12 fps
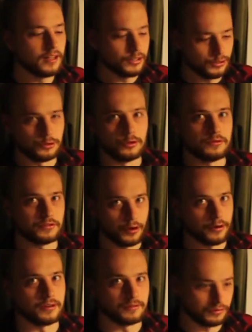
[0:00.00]
sort of
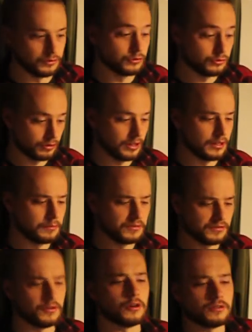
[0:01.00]
going through dreams,
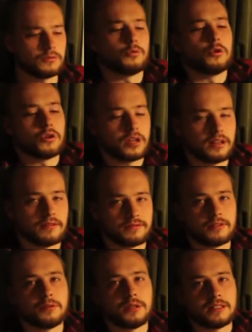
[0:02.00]
Fogg's walking
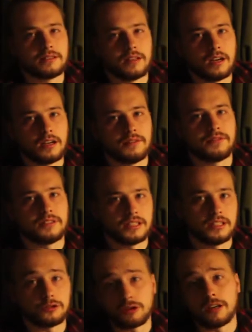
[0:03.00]
through his life as
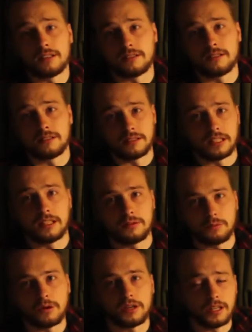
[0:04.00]
he tries to
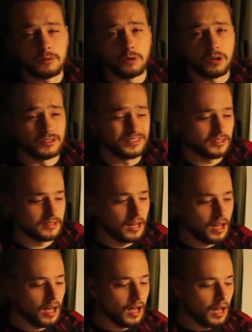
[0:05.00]
seek what he wants.
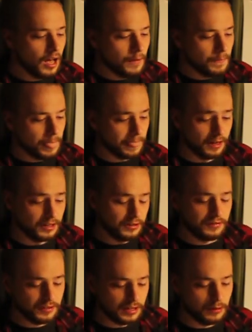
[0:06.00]
Now, I do
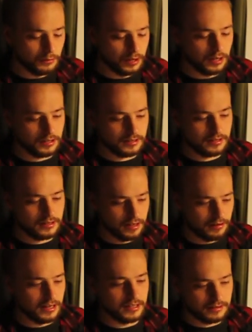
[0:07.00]
think that works.
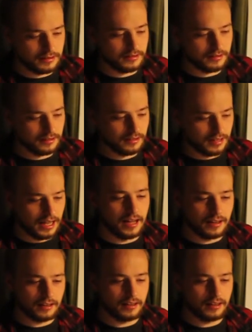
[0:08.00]
There is that